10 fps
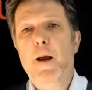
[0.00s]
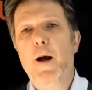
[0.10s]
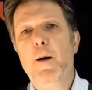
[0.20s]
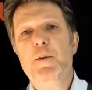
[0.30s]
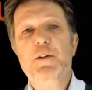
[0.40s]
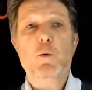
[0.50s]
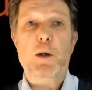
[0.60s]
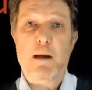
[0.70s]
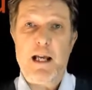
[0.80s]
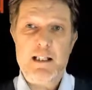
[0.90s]
It's
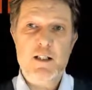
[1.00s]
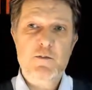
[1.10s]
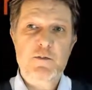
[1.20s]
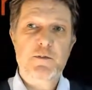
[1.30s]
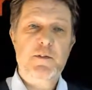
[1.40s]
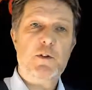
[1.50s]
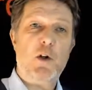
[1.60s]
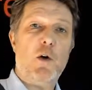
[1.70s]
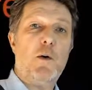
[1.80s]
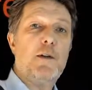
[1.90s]
quite passive.
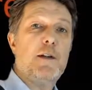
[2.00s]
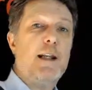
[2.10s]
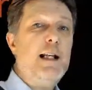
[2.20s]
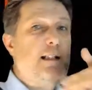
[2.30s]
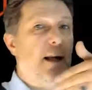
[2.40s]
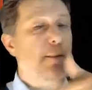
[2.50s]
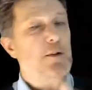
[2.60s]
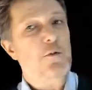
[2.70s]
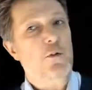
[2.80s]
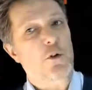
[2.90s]
So the next step
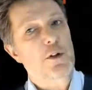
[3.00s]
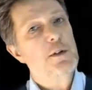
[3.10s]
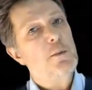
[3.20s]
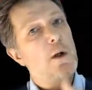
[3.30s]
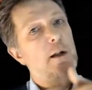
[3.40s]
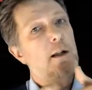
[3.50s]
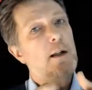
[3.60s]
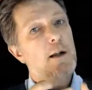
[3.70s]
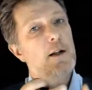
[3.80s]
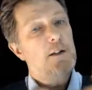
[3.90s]
is, of course, you want to
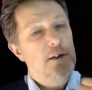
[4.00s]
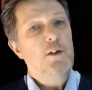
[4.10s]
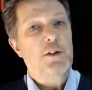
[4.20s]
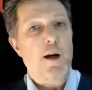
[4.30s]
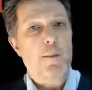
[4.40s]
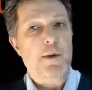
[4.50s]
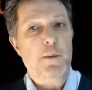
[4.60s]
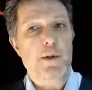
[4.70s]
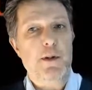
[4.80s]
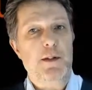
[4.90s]
do
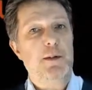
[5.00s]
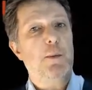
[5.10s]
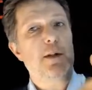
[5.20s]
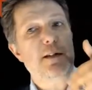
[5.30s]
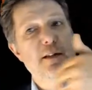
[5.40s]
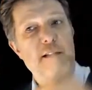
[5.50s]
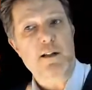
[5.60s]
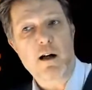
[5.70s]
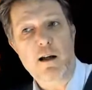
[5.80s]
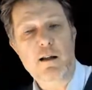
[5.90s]
something with it. You want to
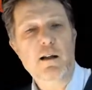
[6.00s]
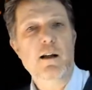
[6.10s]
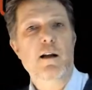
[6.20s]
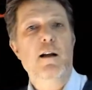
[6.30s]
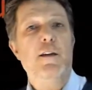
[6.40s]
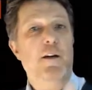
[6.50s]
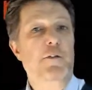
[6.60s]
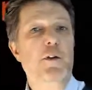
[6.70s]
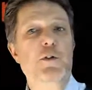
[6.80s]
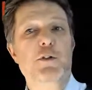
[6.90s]
design the
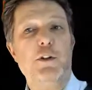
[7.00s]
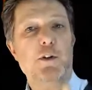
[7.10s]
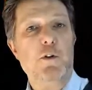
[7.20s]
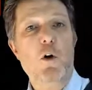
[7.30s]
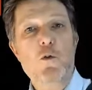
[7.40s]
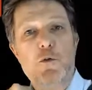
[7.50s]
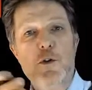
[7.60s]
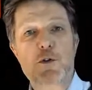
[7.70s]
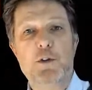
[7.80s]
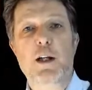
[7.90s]
future, your own
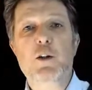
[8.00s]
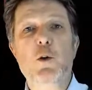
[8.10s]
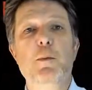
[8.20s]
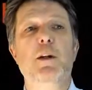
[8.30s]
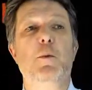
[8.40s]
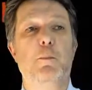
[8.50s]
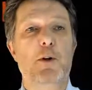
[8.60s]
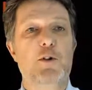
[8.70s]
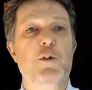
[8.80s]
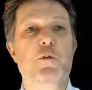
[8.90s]
future. It could be your
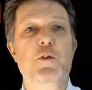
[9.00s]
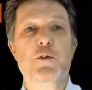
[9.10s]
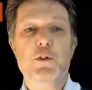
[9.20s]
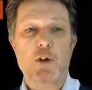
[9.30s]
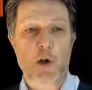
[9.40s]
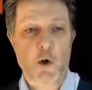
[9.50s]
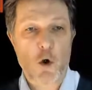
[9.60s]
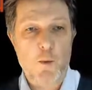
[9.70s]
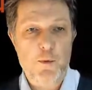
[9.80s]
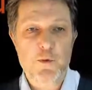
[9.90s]
personal future or your
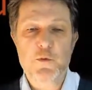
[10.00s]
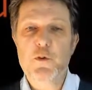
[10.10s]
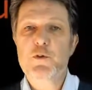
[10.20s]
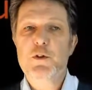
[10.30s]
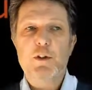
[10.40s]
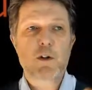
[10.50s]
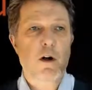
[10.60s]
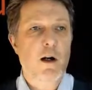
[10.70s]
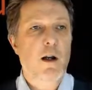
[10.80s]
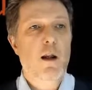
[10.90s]
corporate future
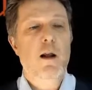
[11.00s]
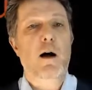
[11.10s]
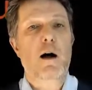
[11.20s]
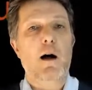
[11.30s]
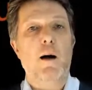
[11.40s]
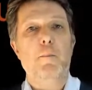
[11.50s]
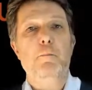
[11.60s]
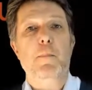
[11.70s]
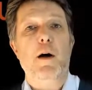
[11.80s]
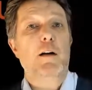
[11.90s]
or
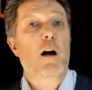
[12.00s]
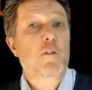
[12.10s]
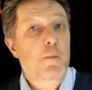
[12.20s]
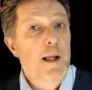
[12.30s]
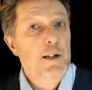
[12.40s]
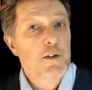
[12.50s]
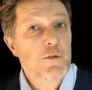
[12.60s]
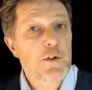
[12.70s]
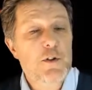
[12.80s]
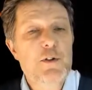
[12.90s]
a governmental
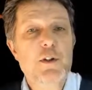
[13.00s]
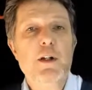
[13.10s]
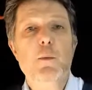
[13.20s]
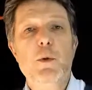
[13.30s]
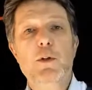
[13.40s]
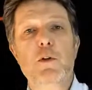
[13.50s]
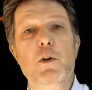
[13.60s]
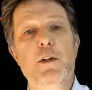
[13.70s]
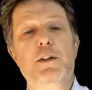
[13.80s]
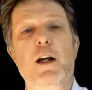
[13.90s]
future. We do all
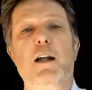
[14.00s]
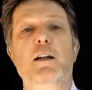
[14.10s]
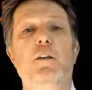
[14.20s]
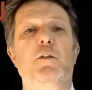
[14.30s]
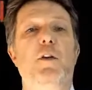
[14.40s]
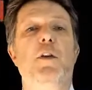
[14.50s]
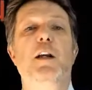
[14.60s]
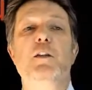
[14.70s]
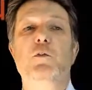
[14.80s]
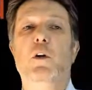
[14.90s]
these kind of different
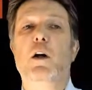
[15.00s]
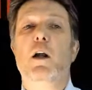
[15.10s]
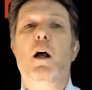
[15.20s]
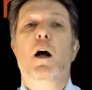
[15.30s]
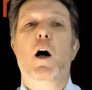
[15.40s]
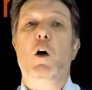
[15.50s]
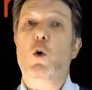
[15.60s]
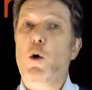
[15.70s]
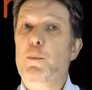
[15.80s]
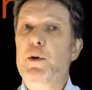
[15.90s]
things for
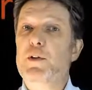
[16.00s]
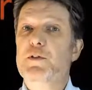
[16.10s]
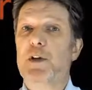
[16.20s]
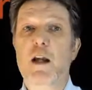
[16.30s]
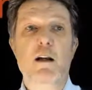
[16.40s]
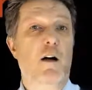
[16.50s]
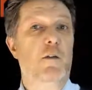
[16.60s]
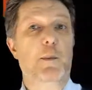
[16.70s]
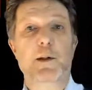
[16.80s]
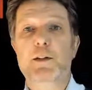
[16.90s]
corporates and
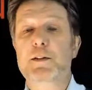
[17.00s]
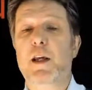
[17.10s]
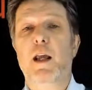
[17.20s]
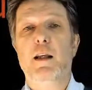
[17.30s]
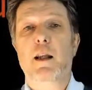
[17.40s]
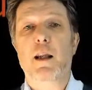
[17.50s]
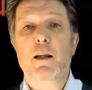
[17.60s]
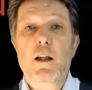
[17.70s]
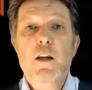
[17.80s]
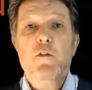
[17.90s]
governments
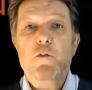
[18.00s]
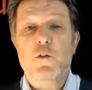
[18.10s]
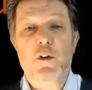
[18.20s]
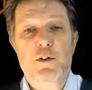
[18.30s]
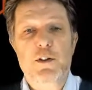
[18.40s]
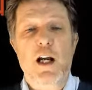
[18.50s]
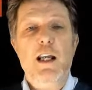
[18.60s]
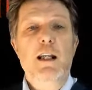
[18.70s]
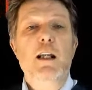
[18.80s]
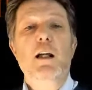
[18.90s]
and even for
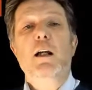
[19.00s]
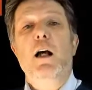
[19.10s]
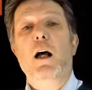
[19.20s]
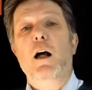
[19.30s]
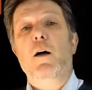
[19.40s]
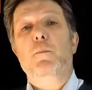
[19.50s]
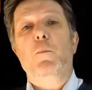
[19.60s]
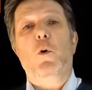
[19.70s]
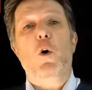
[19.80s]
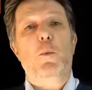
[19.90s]
tiny
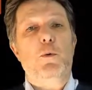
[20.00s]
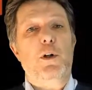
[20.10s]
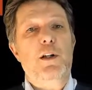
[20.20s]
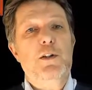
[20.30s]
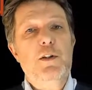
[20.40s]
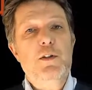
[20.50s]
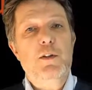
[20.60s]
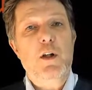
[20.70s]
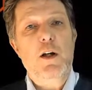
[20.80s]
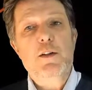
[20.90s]
corporations,
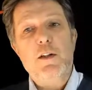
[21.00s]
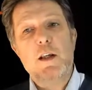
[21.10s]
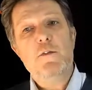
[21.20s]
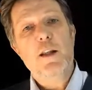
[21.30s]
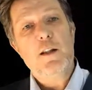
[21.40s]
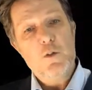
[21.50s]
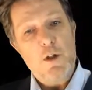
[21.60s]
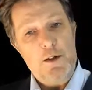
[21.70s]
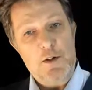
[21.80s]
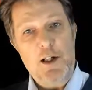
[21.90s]
because if they do
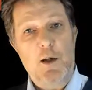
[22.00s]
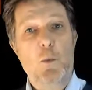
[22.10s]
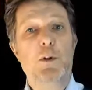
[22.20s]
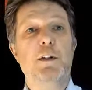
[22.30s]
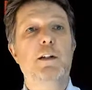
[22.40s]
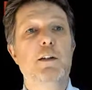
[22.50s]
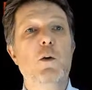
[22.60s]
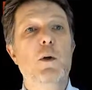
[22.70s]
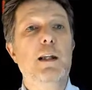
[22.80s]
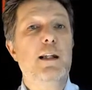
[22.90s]
understand what they're
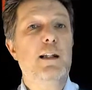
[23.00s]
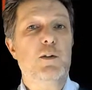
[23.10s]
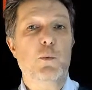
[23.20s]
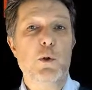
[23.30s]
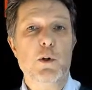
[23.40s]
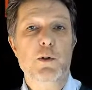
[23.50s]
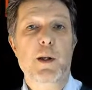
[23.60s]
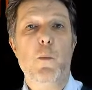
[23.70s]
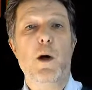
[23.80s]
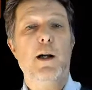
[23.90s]
doing in this world
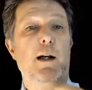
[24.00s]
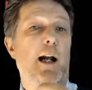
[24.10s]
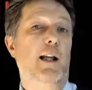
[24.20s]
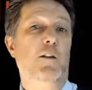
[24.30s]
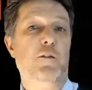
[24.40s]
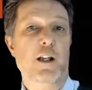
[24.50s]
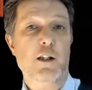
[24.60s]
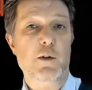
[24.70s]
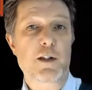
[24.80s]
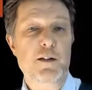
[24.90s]
and where their added
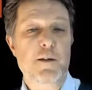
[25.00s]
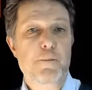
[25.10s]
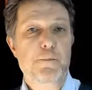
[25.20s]
value is,